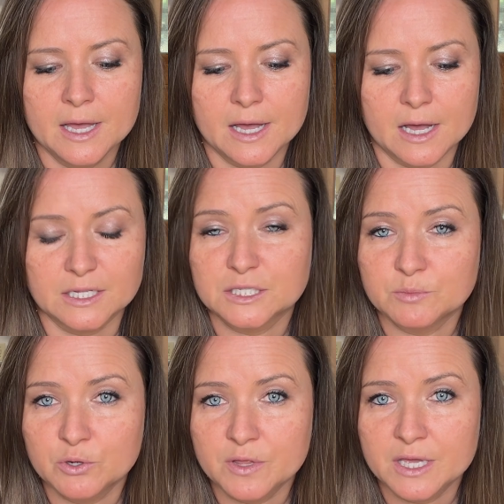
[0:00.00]

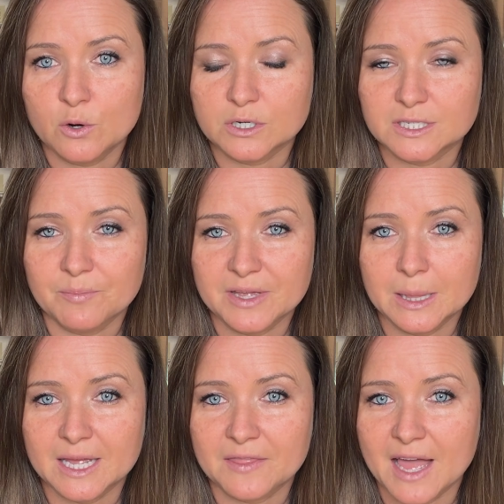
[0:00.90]
smoothie or something
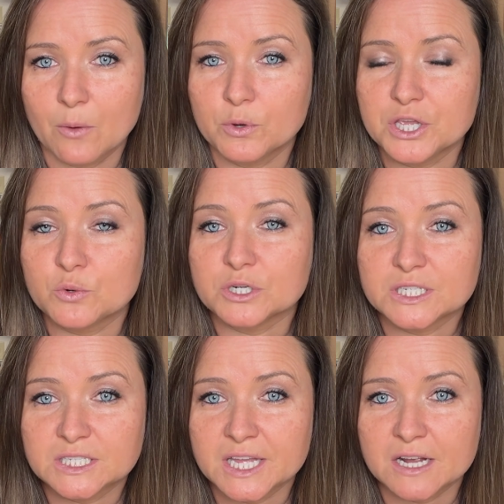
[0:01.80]
like that when you are
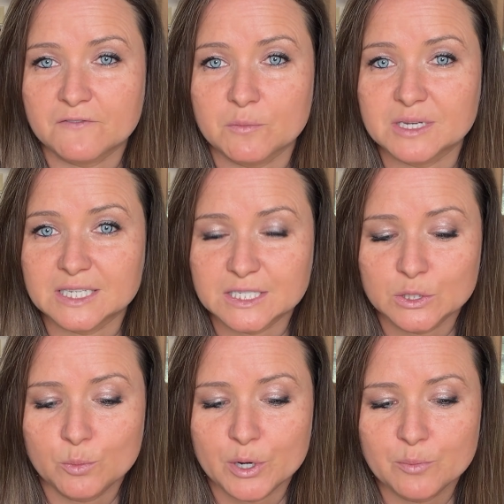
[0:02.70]
sick for
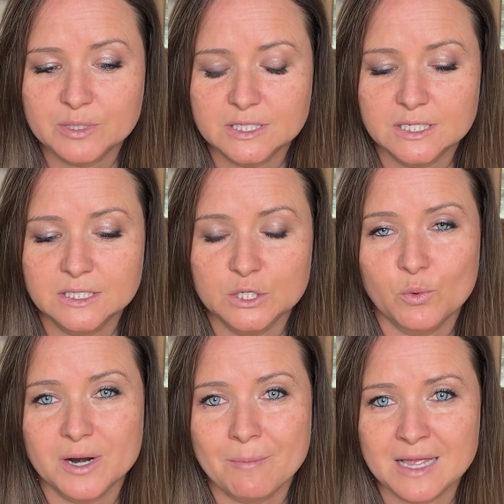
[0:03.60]
medicinal purposes, you
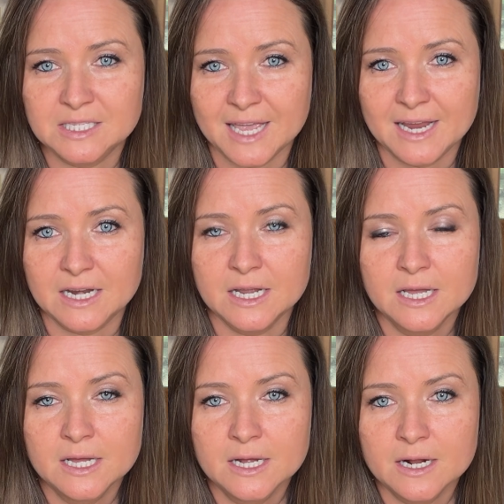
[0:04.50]
want to maintain
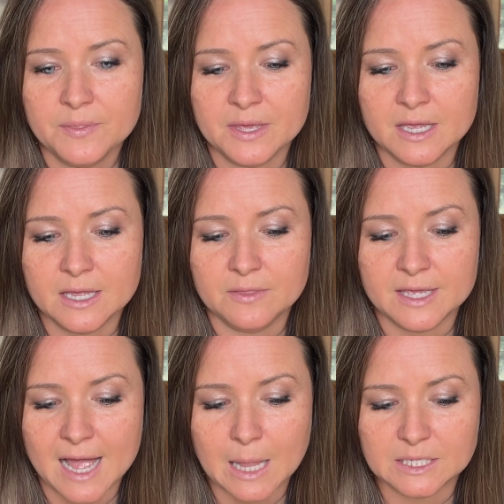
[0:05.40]

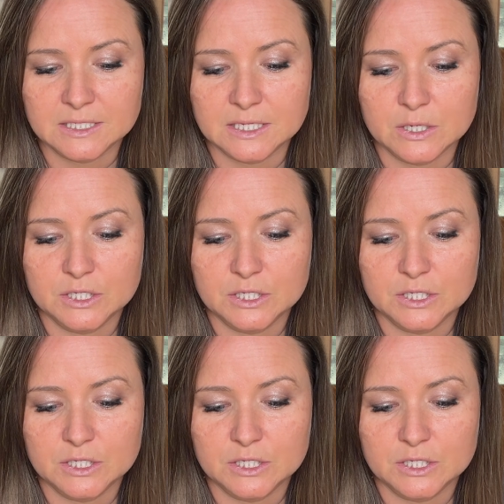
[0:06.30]
the allicin.